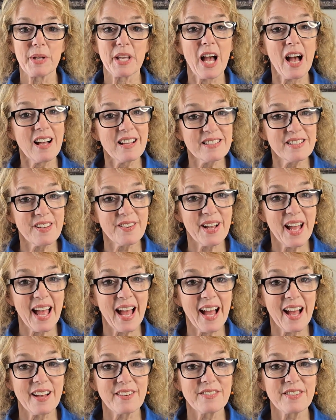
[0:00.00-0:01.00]
But we also
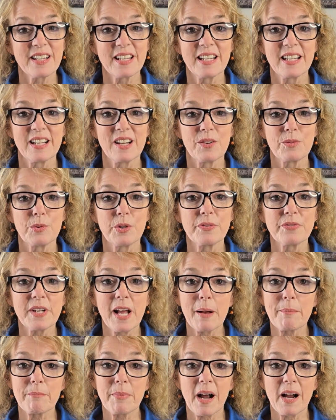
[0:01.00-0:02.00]
have
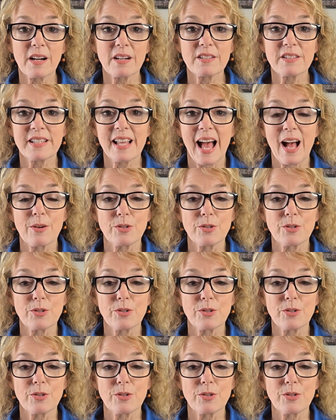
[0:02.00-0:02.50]
rooftop bars,